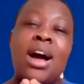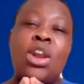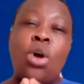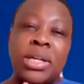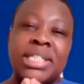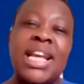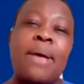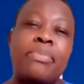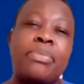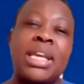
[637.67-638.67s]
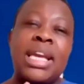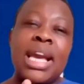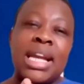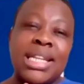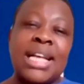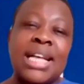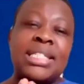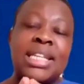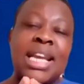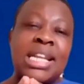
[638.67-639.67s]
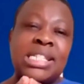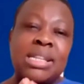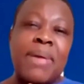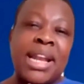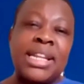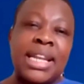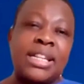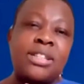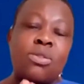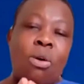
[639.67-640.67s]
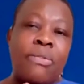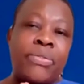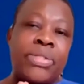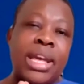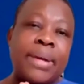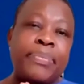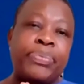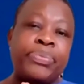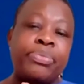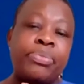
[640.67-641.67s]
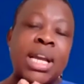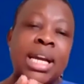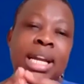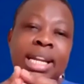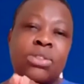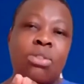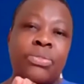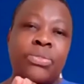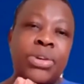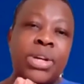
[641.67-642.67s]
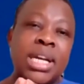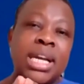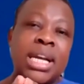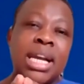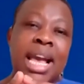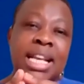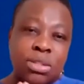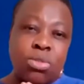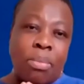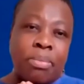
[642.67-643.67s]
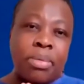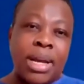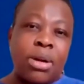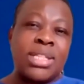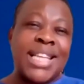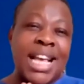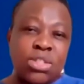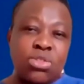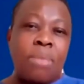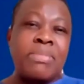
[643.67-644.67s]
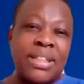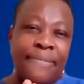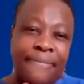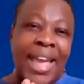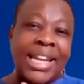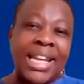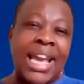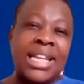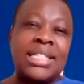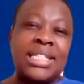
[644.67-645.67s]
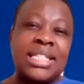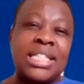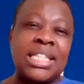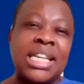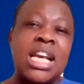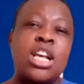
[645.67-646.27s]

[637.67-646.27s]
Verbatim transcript: long-term get us independent of the grid of Eskom. Because Eskom is a failing entity.